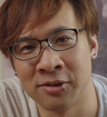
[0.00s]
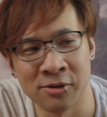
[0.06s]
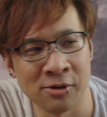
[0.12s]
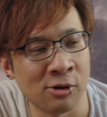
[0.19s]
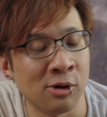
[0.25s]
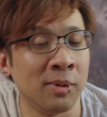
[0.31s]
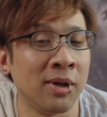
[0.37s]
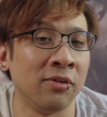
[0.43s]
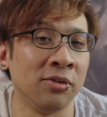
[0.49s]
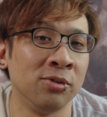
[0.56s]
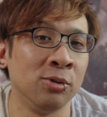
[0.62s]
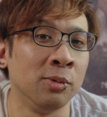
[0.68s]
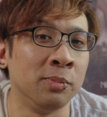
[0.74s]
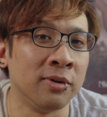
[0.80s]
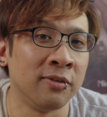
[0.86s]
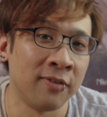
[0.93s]
So I hope you have a
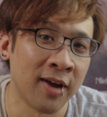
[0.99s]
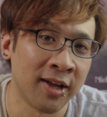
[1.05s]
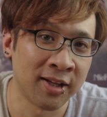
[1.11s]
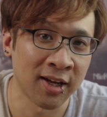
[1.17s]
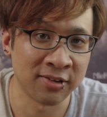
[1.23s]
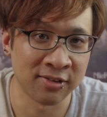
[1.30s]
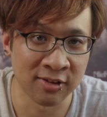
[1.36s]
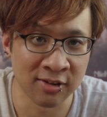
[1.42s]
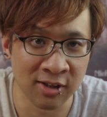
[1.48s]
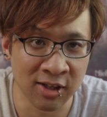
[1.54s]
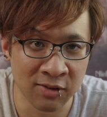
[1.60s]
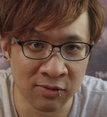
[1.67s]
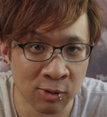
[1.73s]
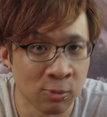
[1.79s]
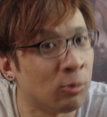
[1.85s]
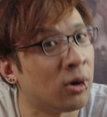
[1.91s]
super fantastic day.
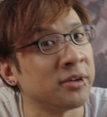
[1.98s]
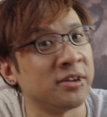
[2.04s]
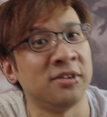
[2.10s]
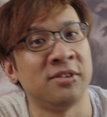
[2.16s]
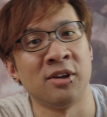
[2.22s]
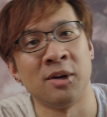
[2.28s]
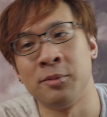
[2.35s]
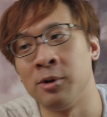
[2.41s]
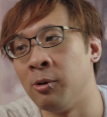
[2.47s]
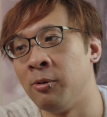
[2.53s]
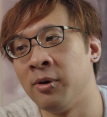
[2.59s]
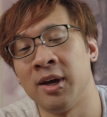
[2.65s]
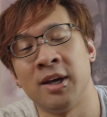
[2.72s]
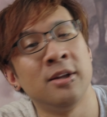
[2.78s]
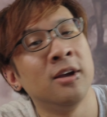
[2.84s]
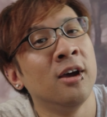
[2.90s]
If you want the sub, go
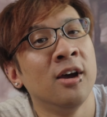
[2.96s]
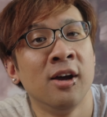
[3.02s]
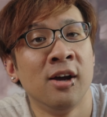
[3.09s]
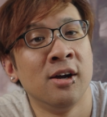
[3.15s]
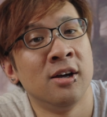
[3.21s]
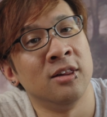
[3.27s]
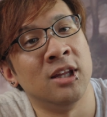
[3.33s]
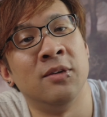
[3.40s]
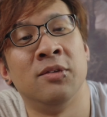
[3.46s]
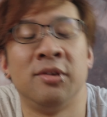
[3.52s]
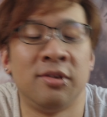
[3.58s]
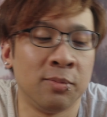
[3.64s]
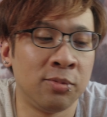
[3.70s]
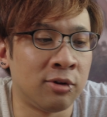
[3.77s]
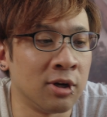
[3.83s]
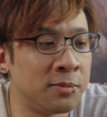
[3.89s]
ahead, leave a
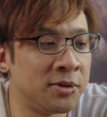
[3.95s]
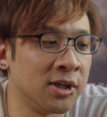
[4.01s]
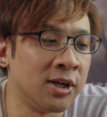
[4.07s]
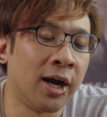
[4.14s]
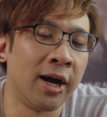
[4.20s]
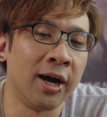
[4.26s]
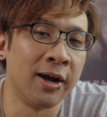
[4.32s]
subscription.